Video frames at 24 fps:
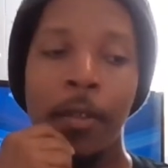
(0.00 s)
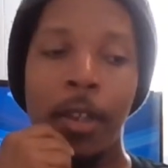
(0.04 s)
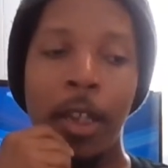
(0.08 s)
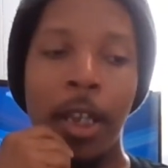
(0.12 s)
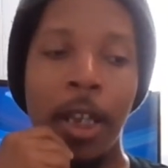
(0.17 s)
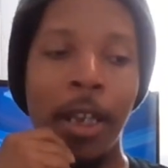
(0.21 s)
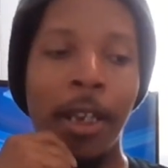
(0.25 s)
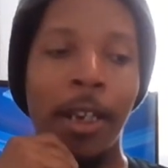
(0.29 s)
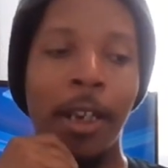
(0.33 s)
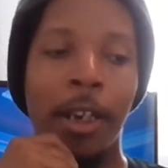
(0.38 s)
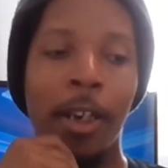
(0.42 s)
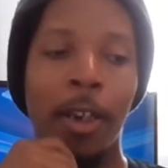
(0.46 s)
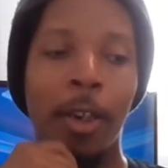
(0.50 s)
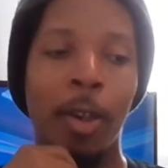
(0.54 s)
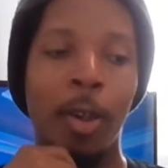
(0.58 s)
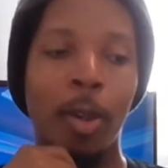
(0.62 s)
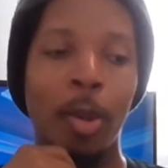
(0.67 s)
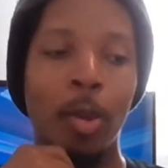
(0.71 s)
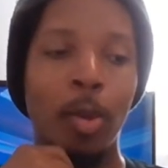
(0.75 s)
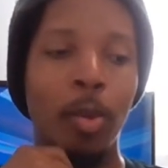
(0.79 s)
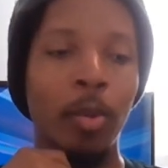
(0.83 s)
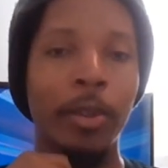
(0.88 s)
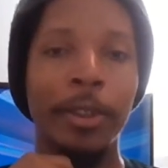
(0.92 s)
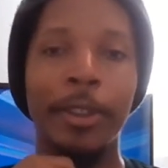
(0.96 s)
you
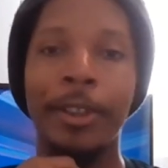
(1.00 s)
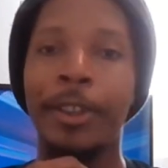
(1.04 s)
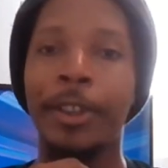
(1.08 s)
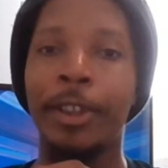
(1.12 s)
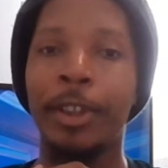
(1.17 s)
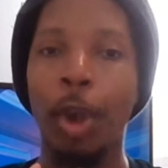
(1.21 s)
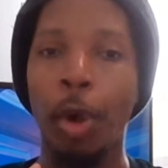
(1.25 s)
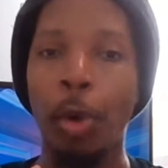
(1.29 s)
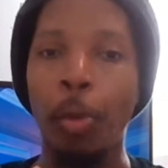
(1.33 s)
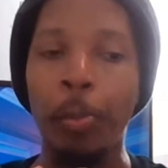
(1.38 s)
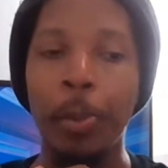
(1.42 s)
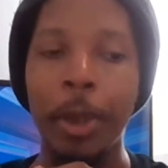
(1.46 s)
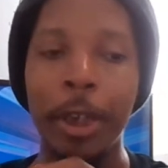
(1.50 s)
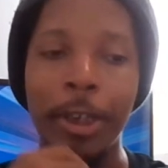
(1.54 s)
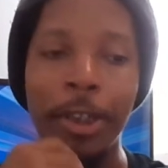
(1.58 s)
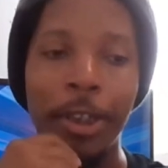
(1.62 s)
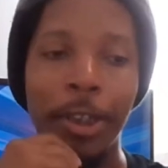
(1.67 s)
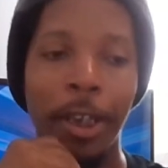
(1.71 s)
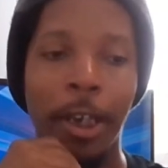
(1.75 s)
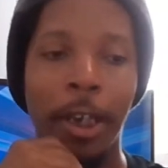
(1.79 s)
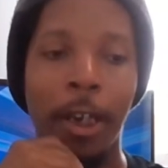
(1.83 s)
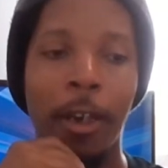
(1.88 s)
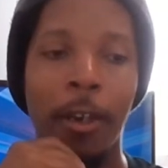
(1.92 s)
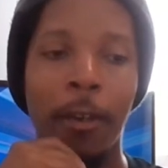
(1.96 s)
know, soapy
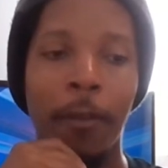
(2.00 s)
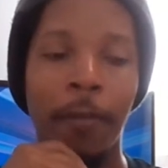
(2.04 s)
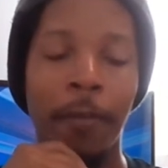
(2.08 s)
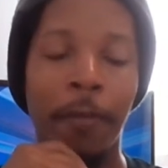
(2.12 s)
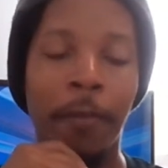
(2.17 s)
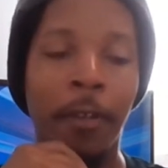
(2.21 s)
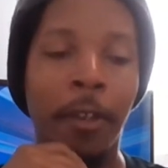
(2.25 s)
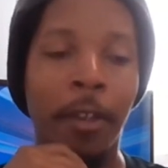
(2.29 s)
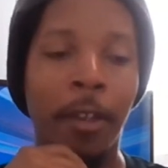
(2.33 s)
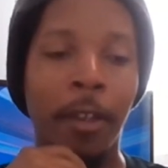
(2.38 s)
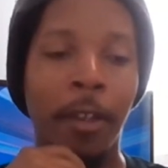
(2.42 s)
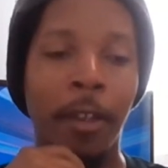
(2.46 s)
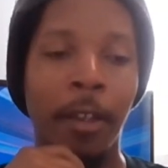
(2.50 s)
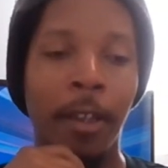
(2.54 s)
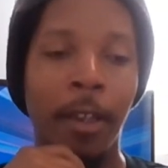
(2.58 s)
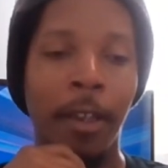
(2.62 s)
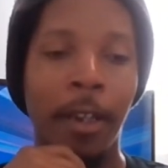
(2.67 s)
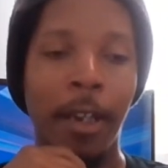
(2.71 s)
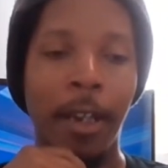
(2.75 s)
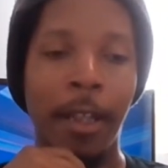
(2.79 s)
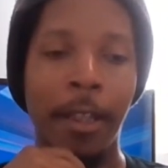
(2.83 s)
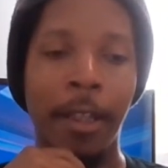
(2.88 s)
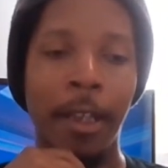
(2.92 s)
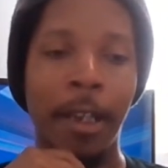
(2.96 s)
stuff,
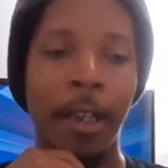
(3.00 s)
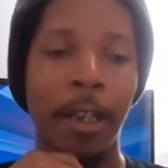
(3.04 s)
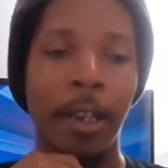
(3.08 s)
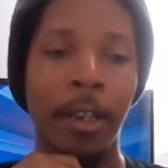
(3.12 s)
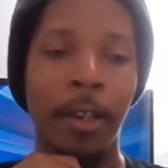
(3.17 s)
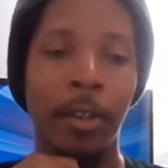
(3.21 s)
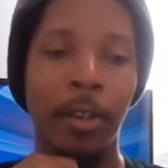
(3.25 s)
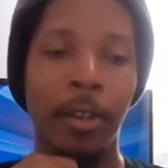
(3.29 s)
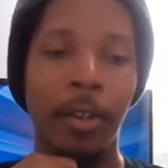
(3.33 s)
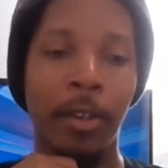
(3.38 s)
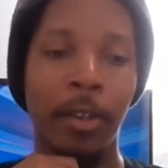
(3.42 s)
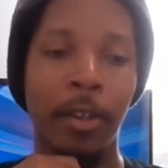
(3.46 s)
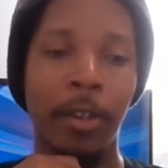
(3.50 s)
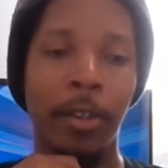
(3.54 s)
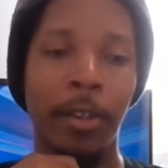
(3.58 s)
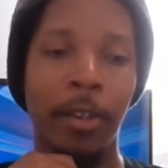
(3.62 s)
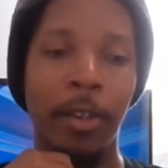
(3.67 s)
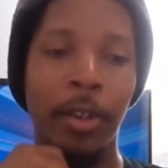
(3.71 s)
and then